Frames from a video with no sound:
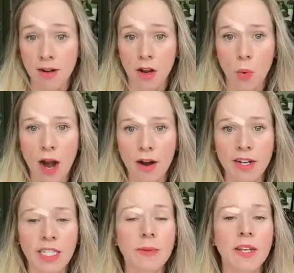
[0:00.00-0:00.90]

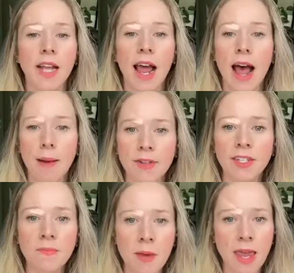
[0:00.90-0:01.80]
inquiries because I happened
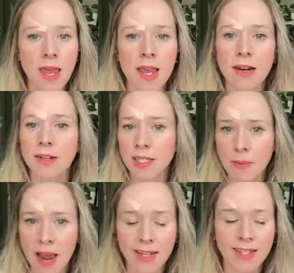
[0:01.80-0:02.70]
to be in a
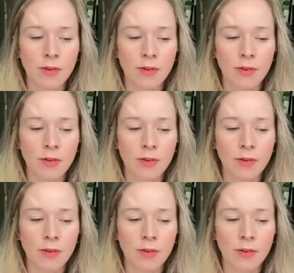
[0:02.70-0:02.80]
space,